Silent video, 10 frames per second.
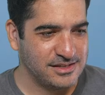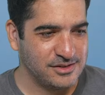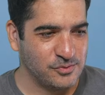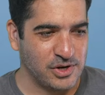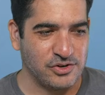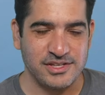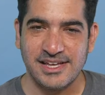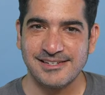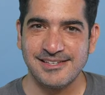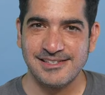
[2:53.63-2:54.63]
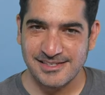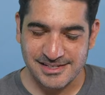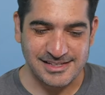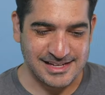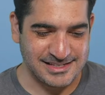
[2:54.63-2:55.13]
Water in Texas.
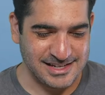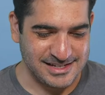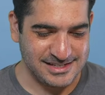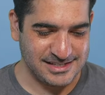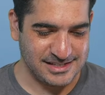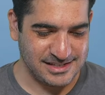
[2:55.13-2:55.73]
That's nice.